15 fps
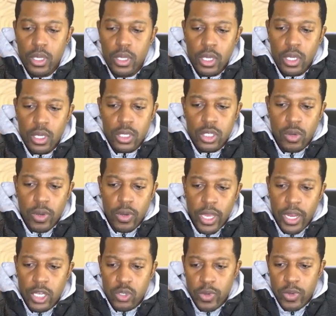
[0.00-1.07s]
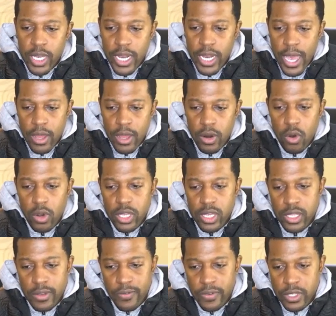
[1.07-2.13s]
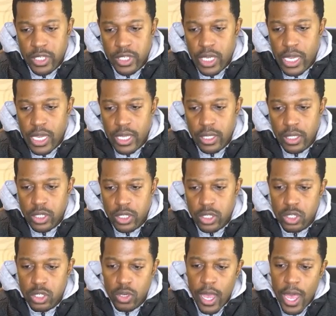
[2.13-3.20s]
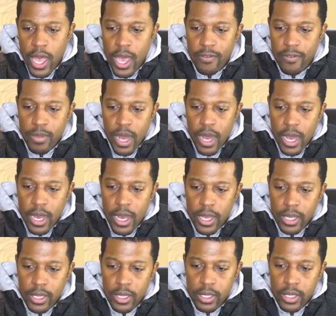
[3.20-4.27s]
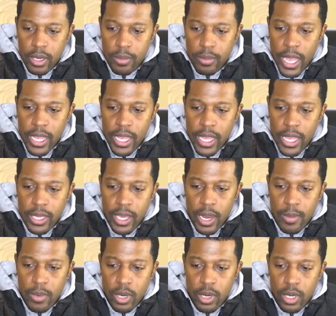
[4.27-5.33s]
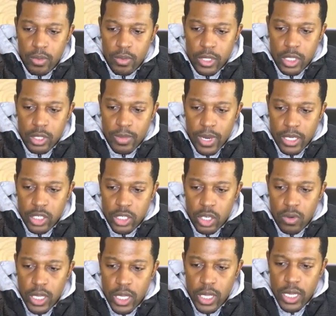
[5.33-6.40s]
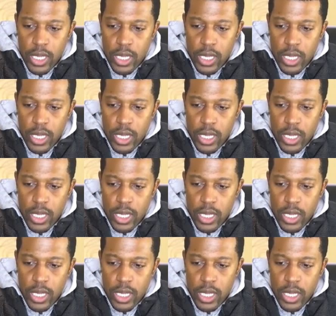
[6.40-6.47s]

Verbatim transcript: So here's where you're gonna add all your different scenes. So I have my main camera, which is my Sony. I